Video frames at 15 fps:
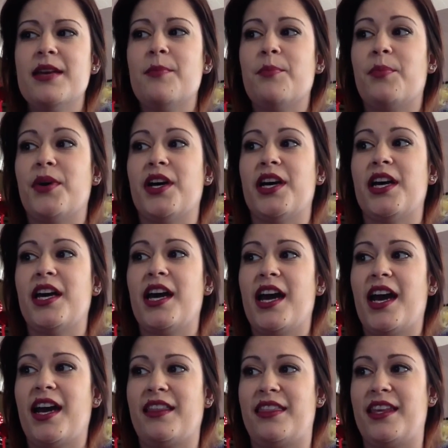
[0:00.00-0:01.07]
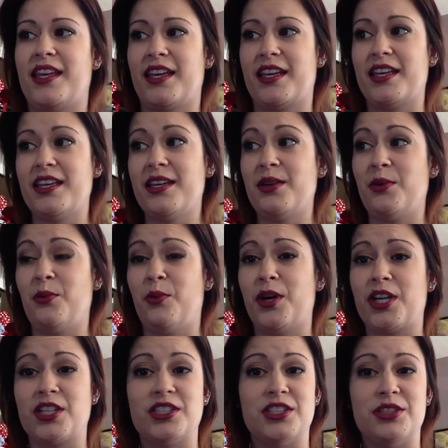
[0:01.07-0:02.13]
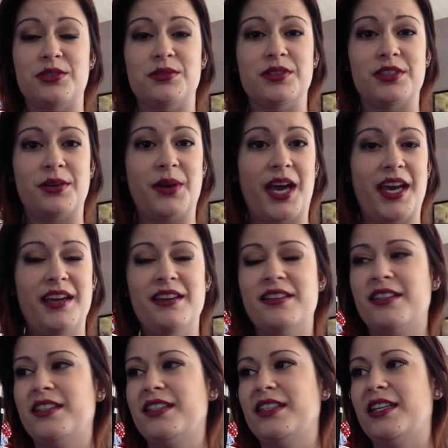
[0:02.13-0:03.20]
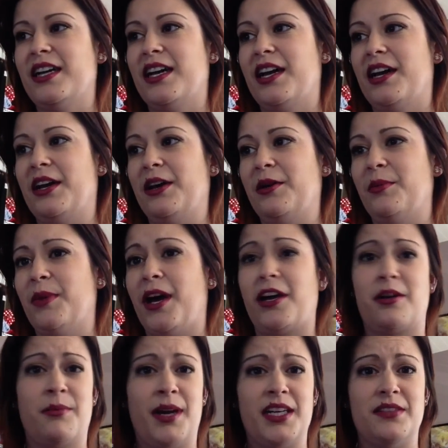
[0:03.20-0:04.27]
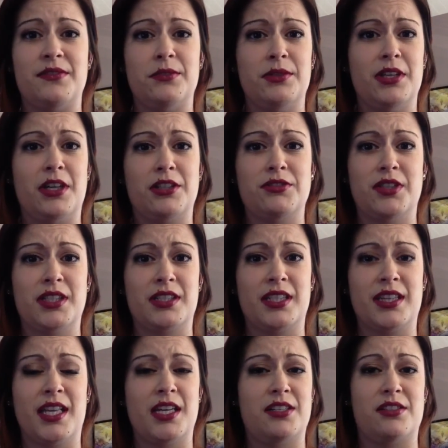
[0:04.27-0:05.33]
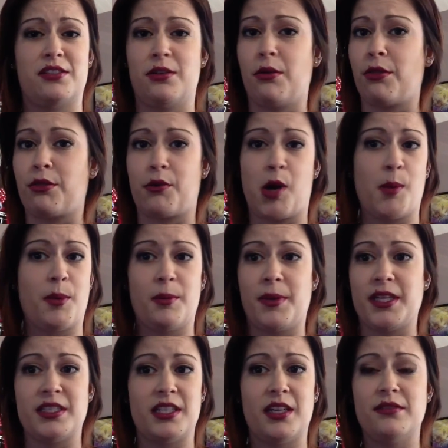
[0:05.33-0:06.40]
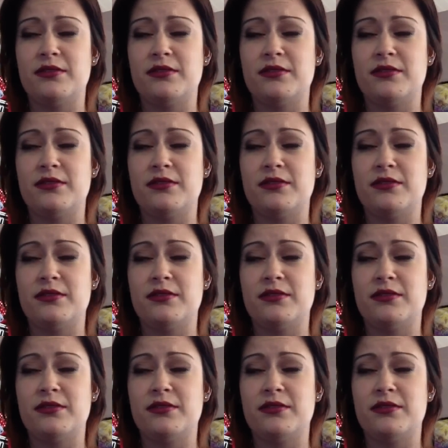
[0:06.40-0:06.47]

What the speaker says: But I think 1 or 2 is okay. I don't mind if you get all drunk like that. Just don't throw up on my stuff.